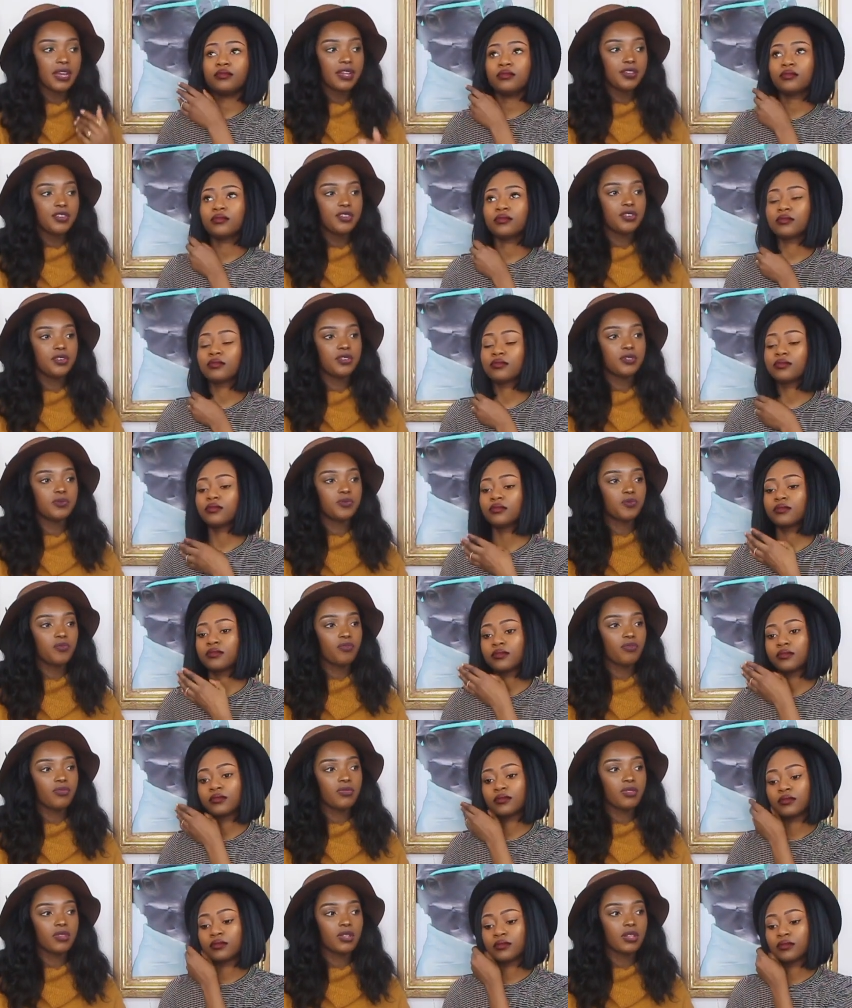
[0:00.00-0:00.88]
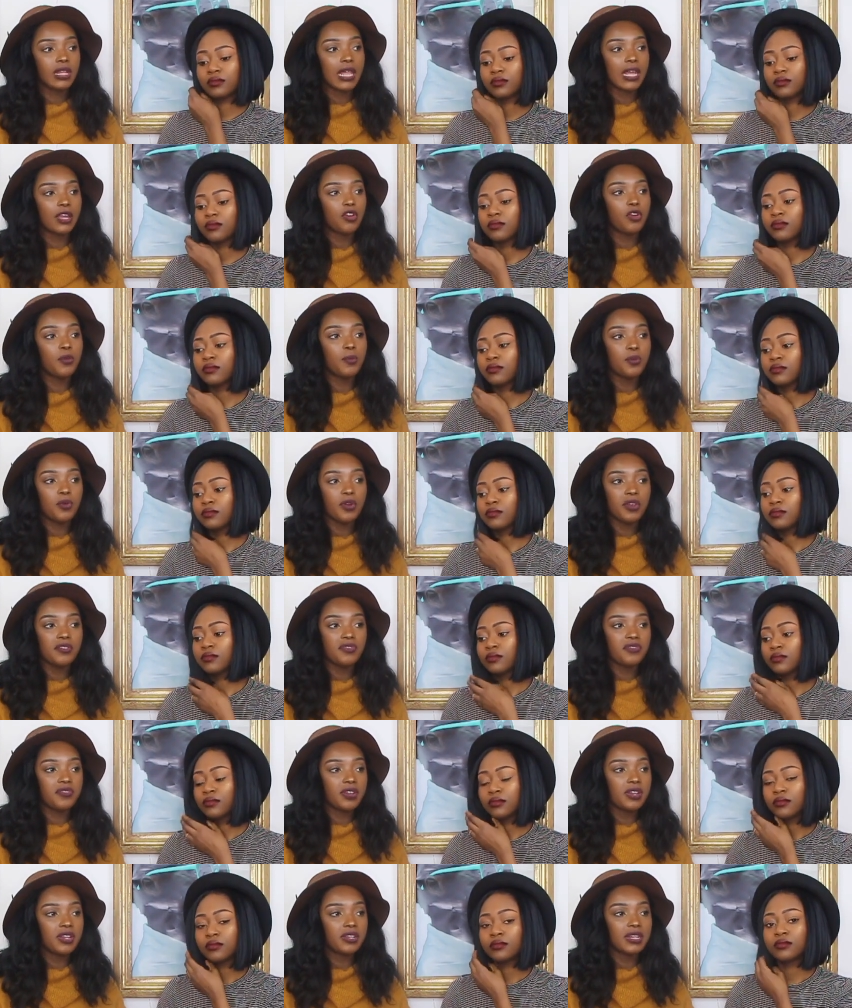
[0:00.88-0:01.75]
Speaker 1: that you know, like her
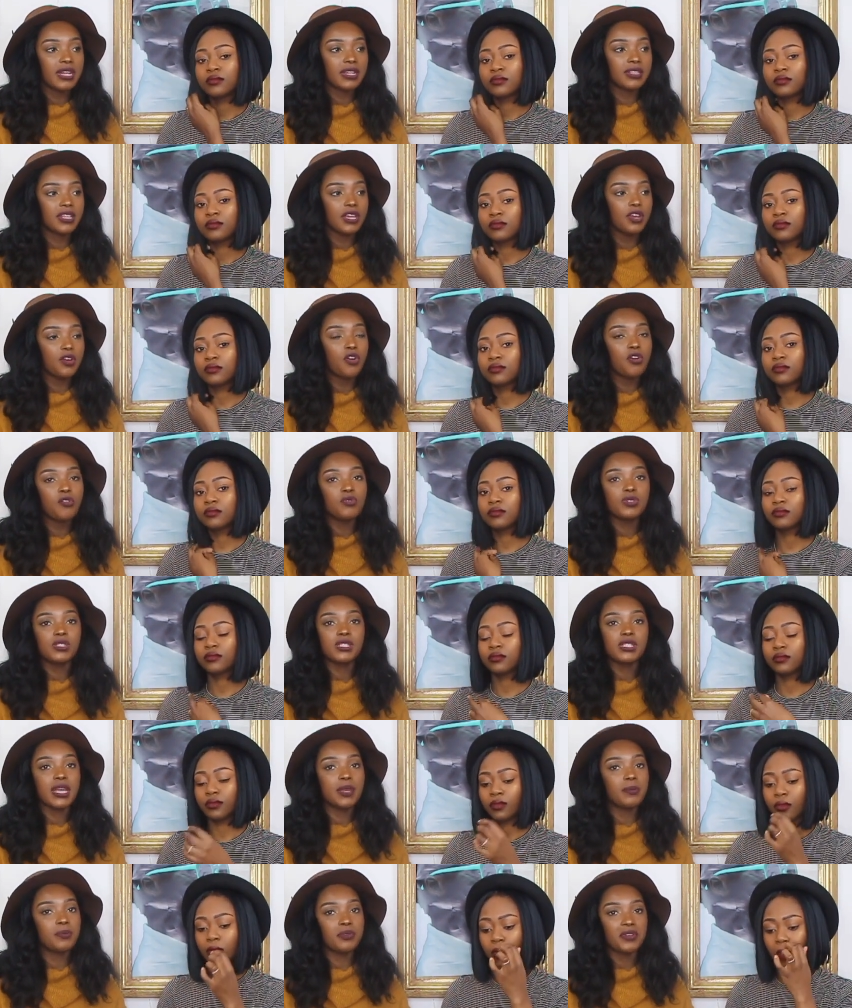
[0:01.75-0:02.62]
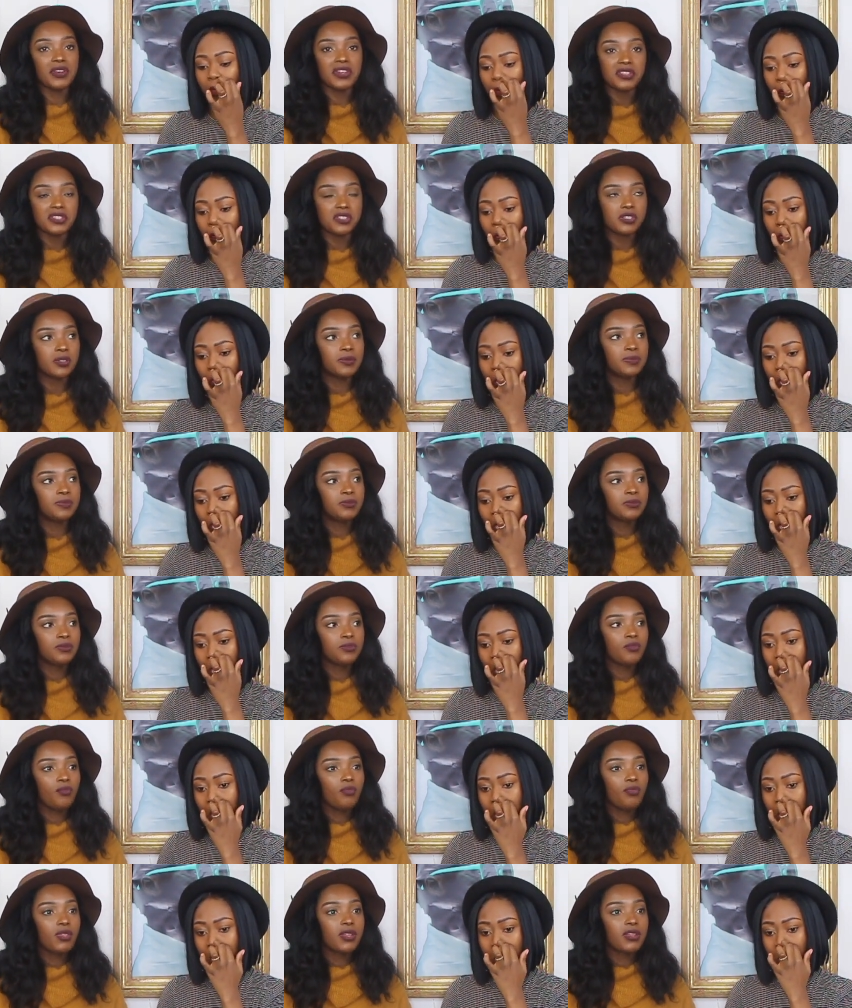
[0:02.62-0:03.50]
boyfriend, like they always take breaks.
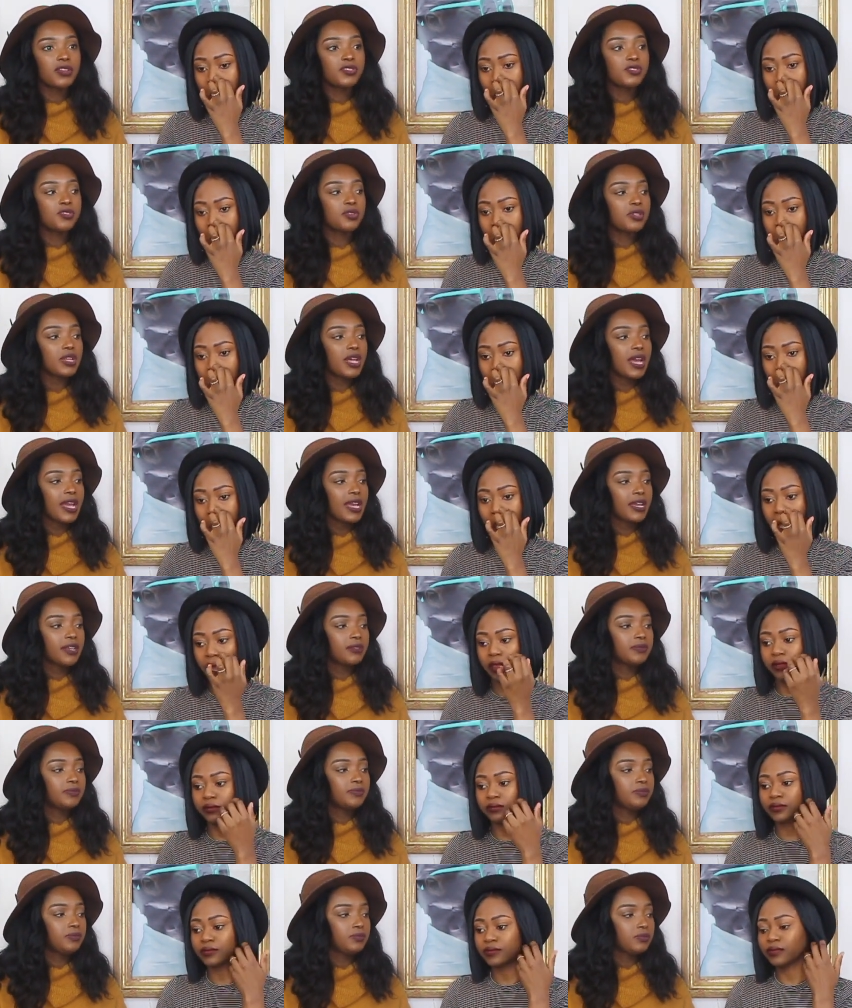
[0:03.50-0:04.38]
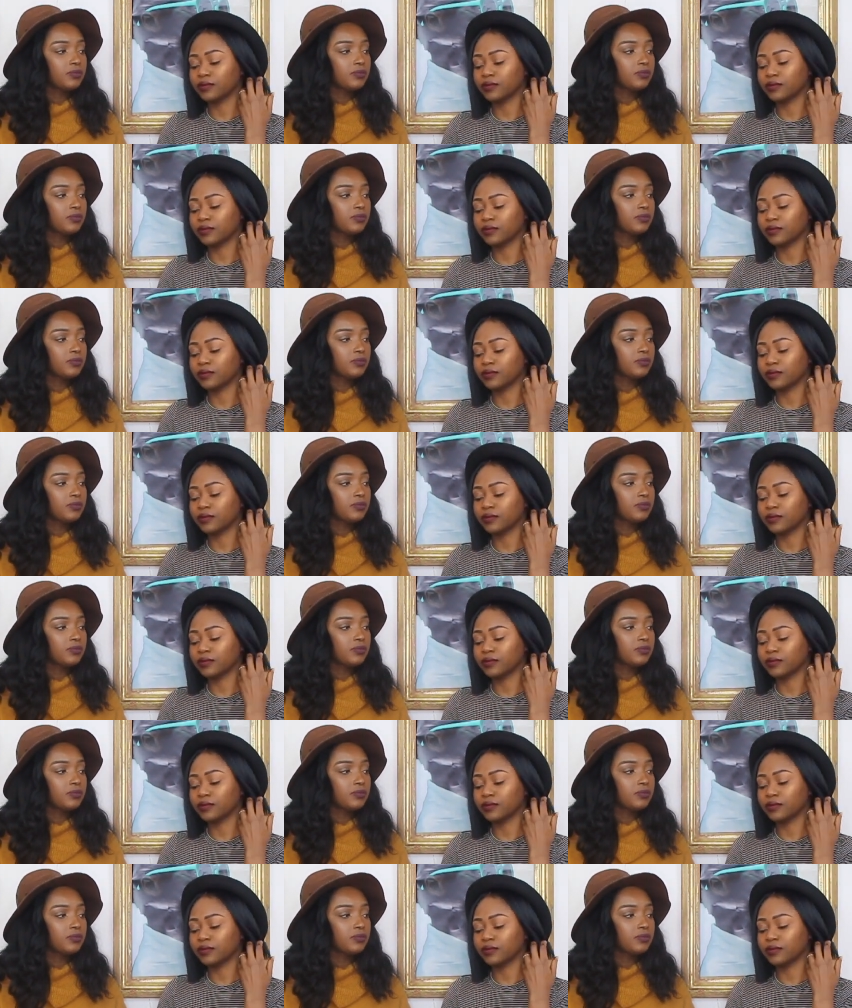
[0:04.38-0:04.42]
So like